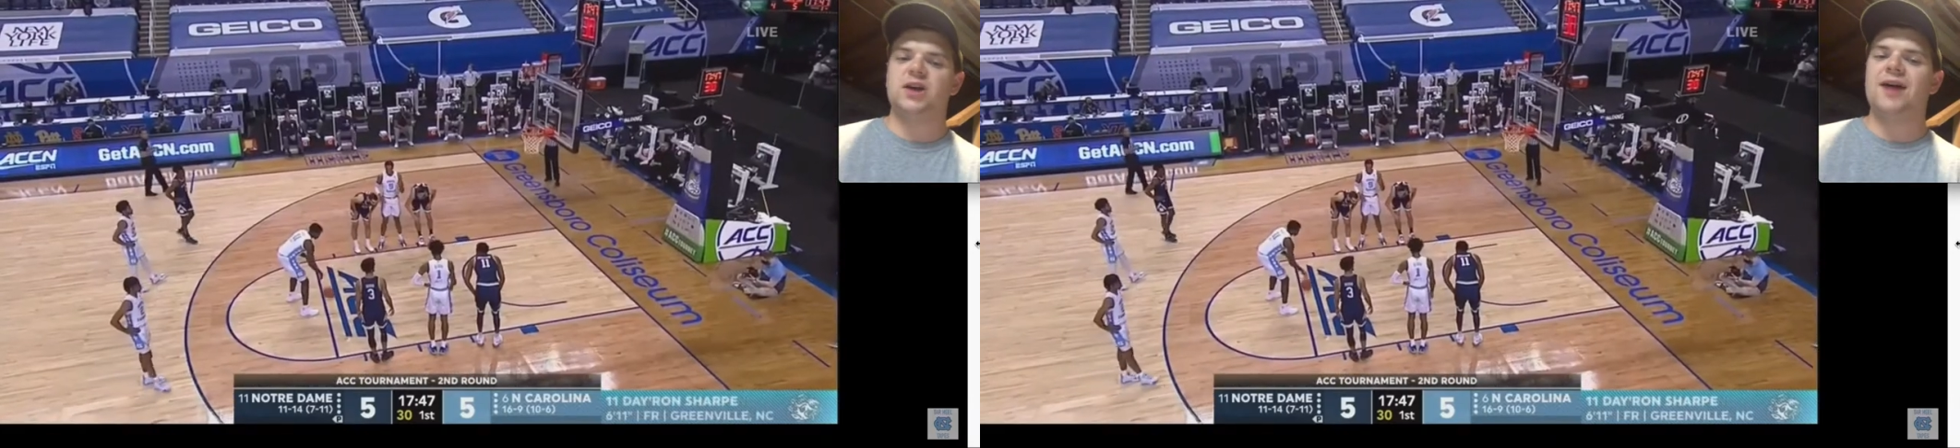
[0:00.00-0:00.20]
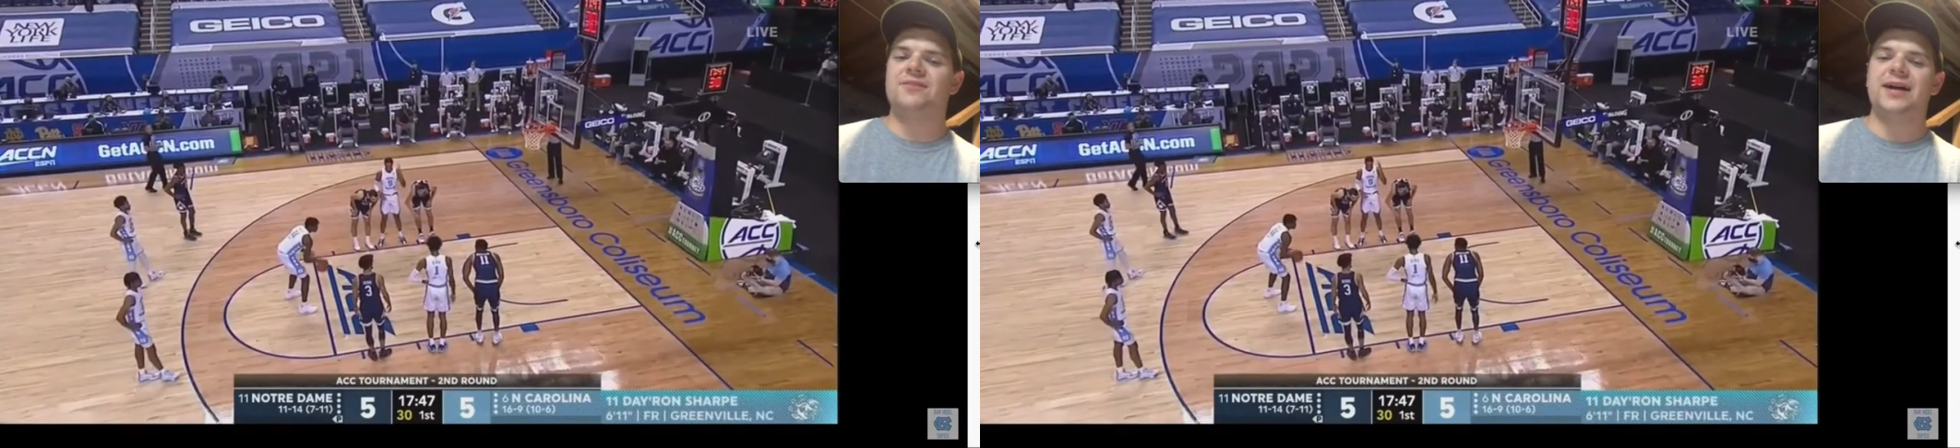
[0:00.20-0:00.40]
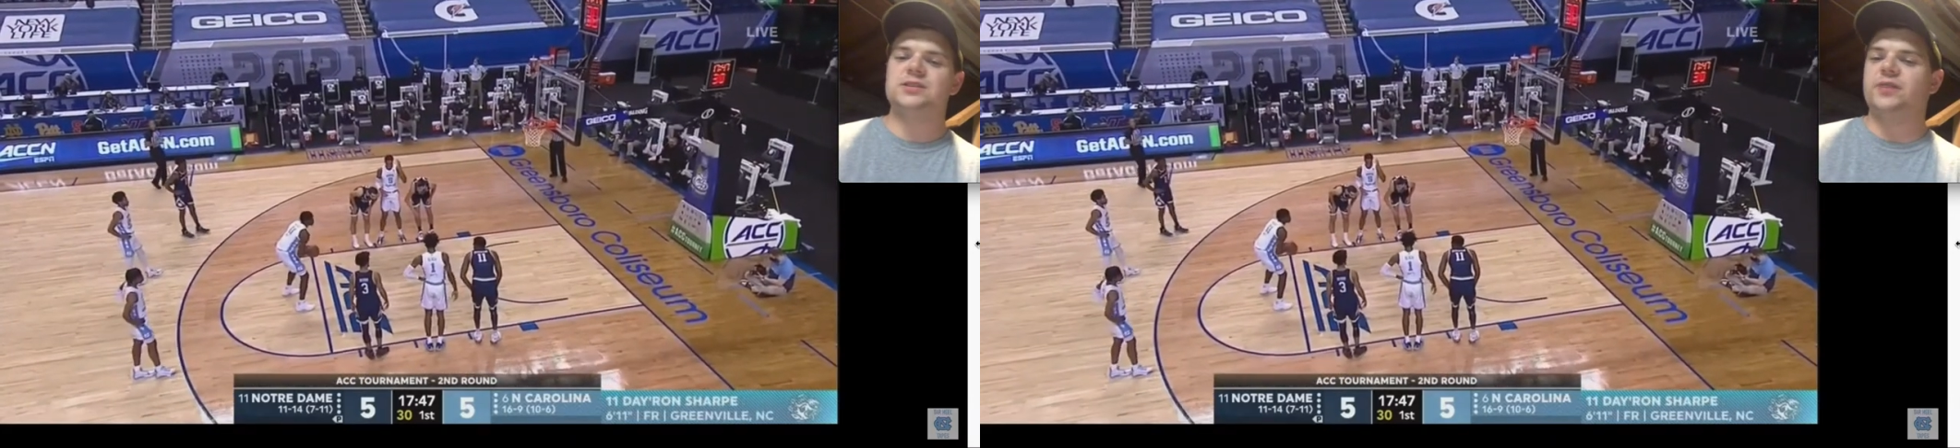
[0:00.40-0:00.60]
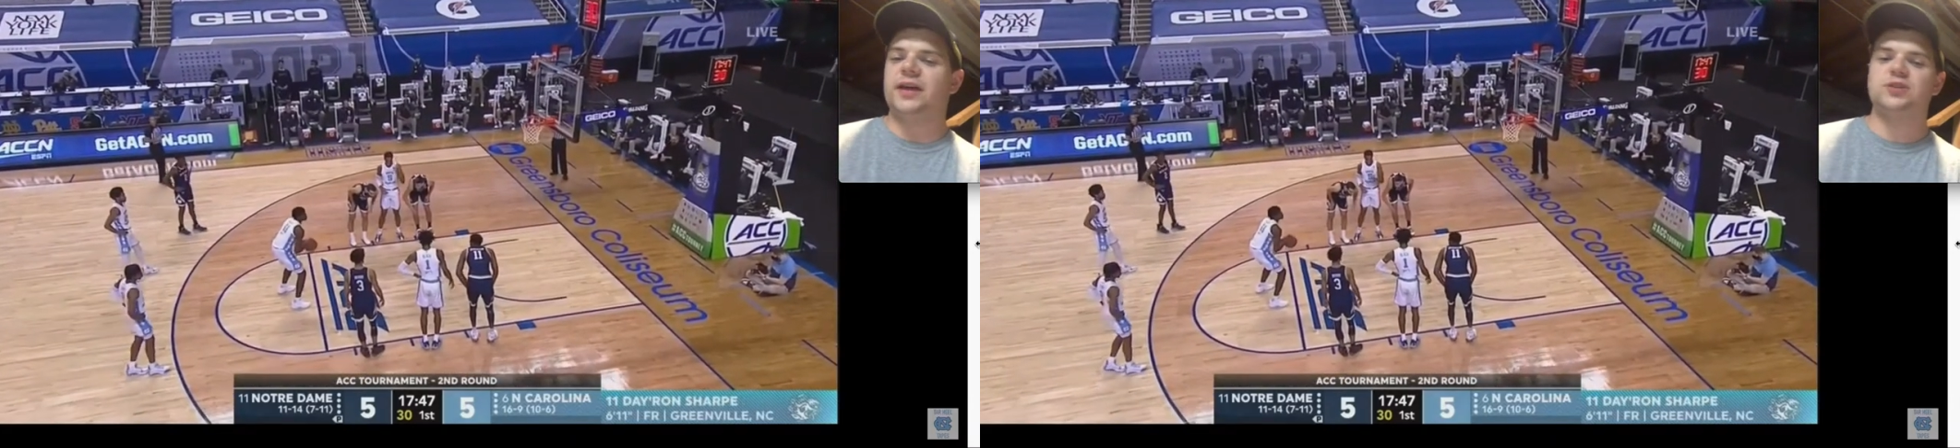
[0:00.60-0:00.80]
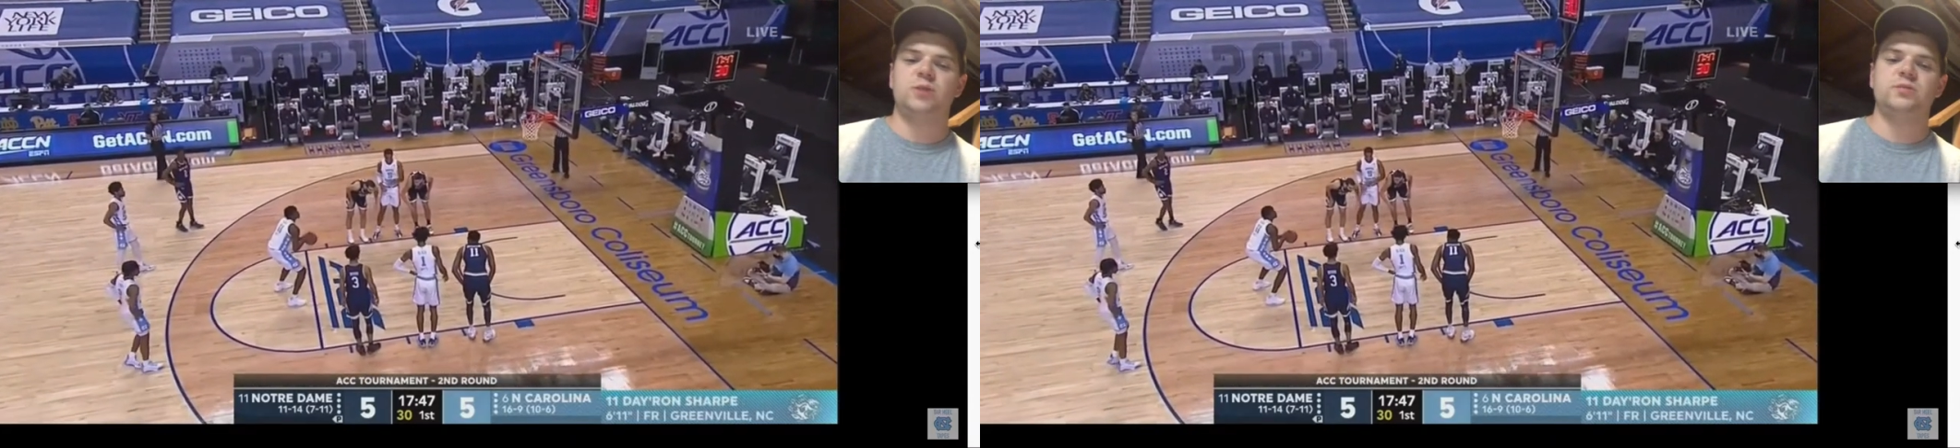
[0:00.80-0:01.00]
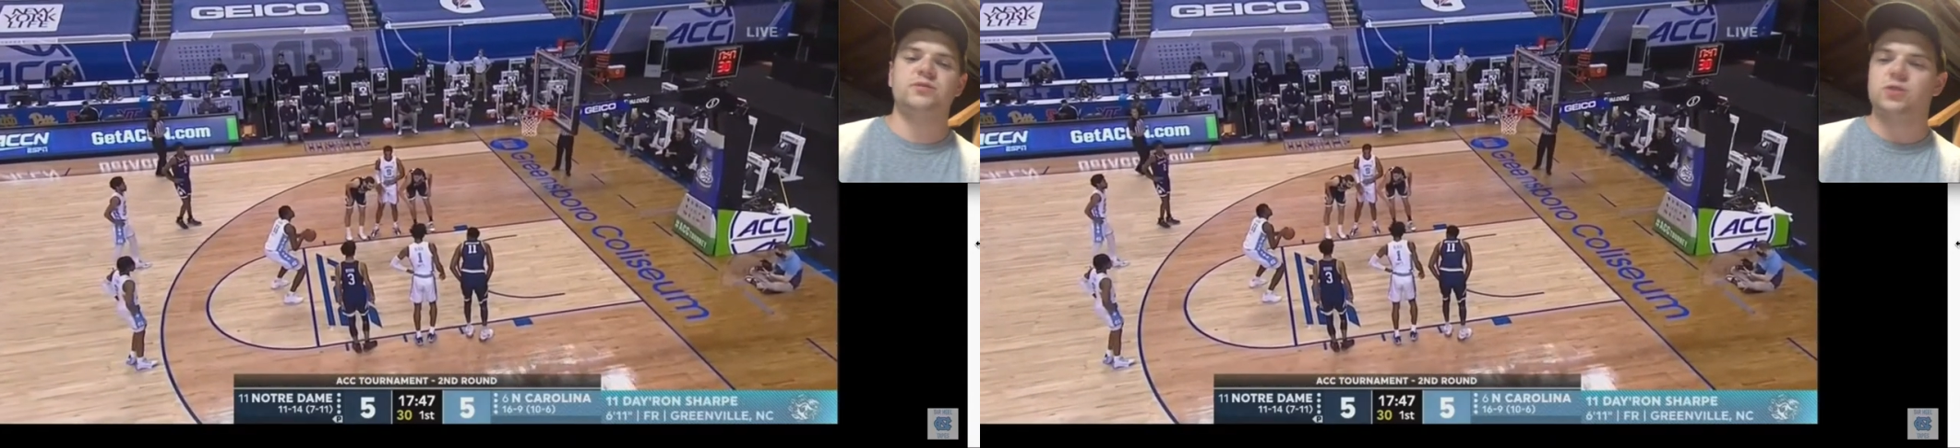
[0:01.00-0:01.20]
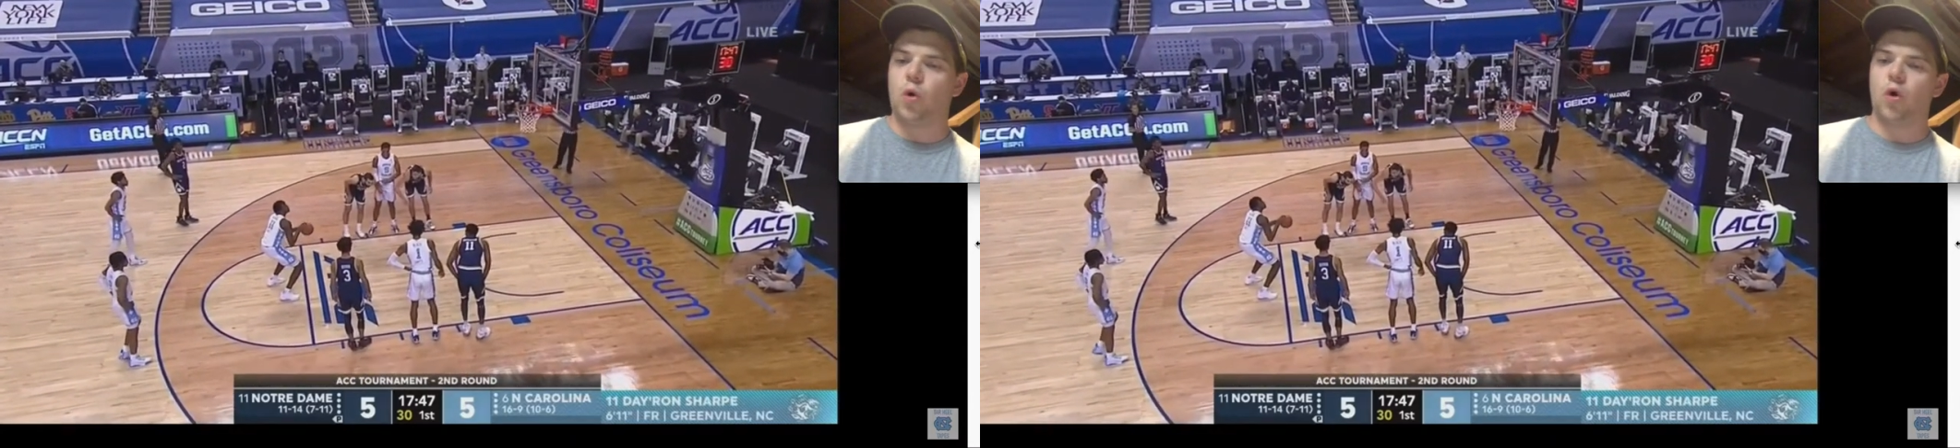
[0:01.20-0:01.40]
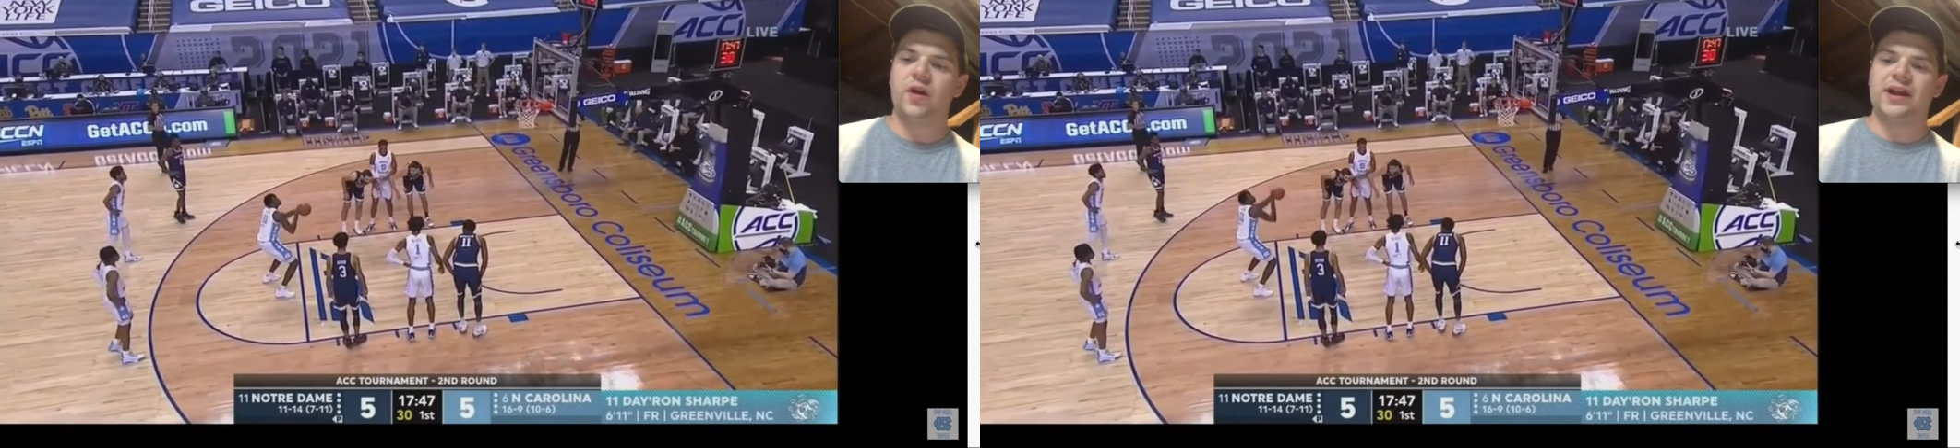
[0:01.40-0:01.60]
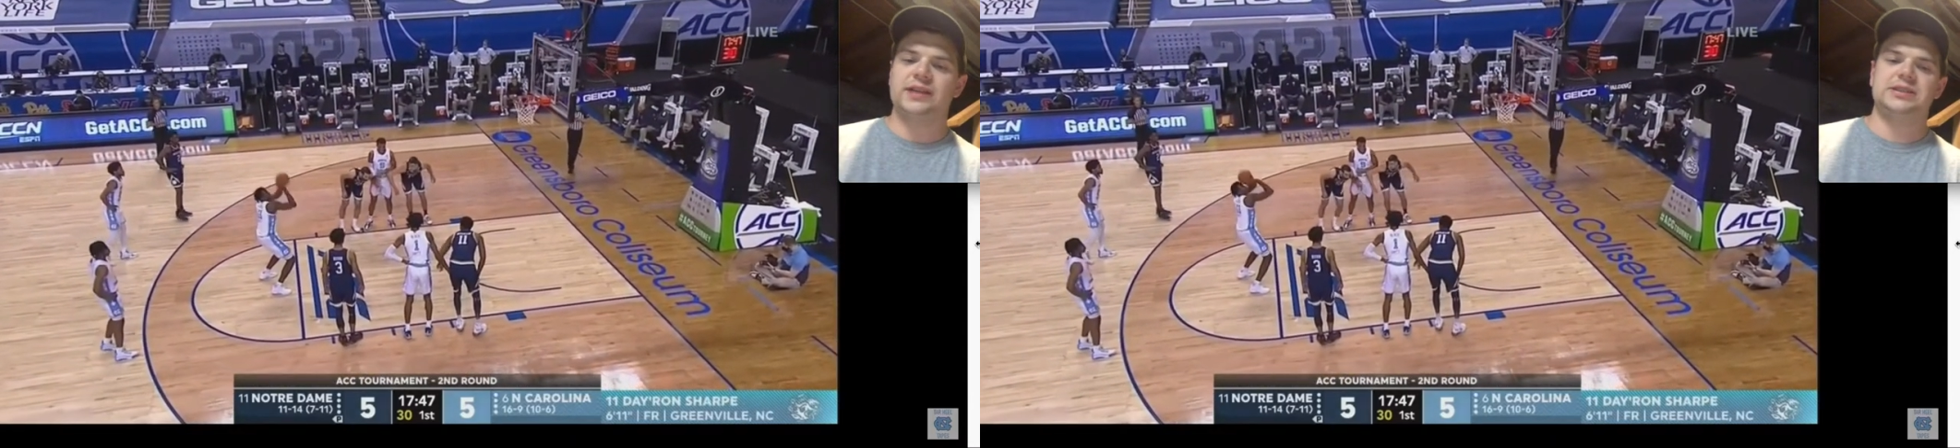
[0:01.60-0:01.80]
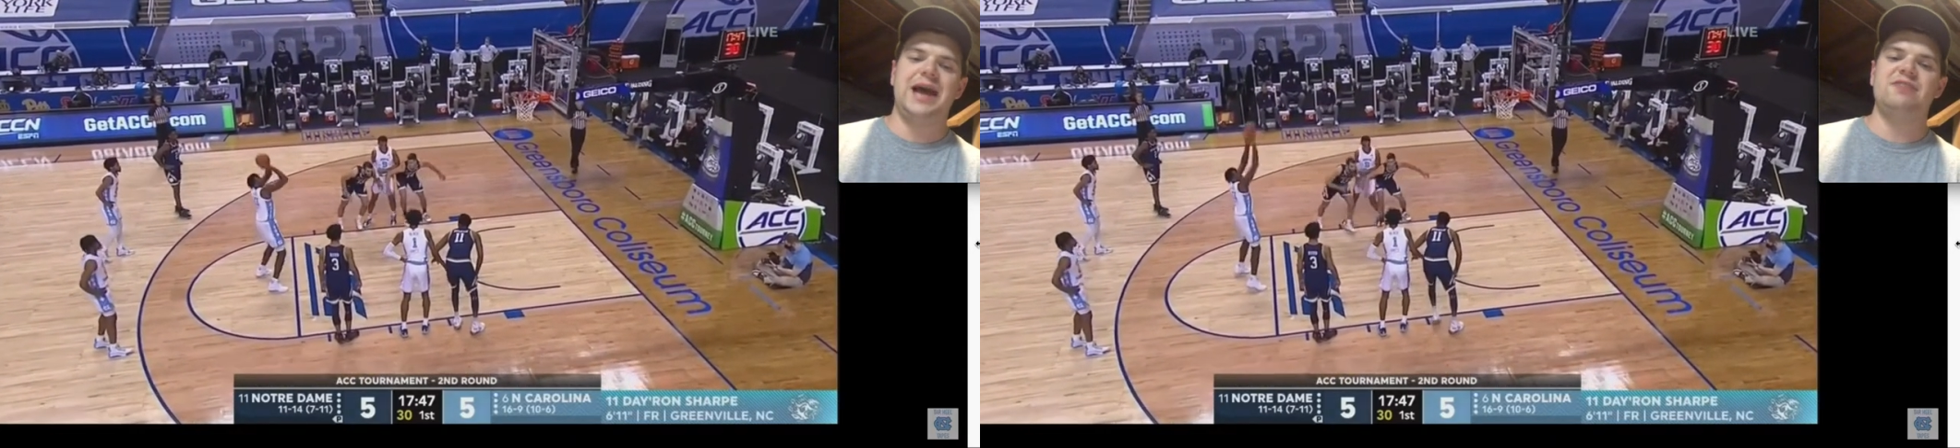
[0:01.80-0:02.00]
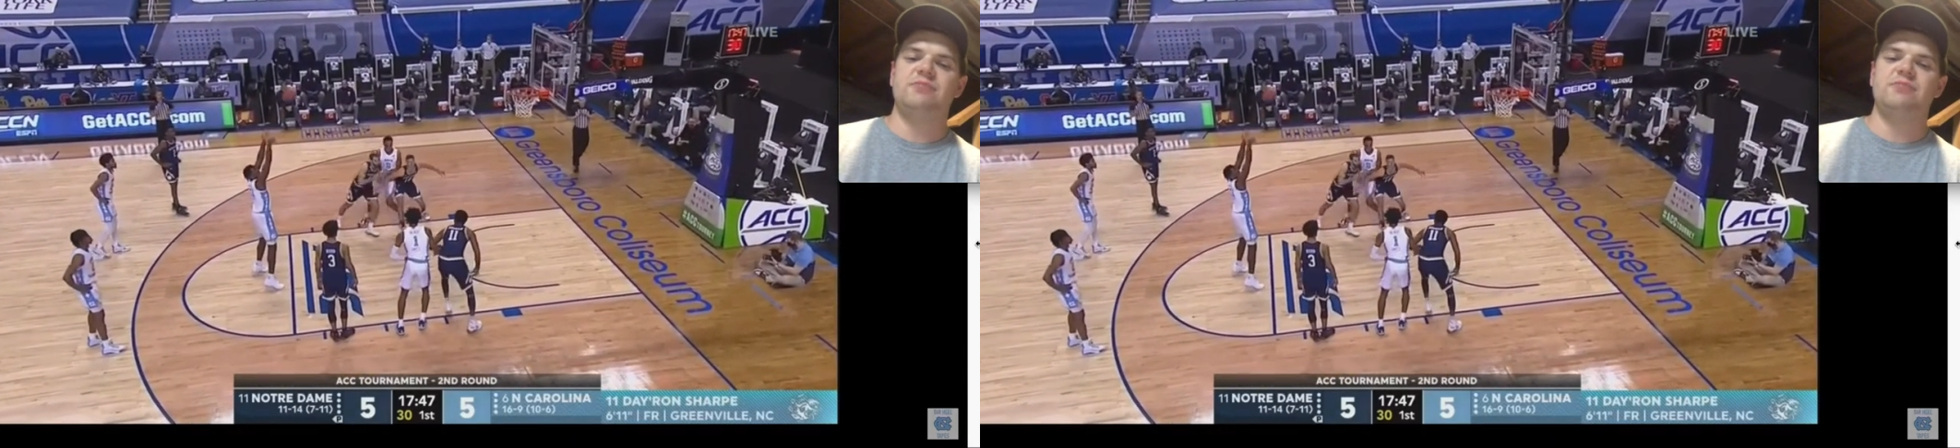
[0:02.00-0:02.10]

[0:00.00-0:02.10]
offensively in terms of scoring is kind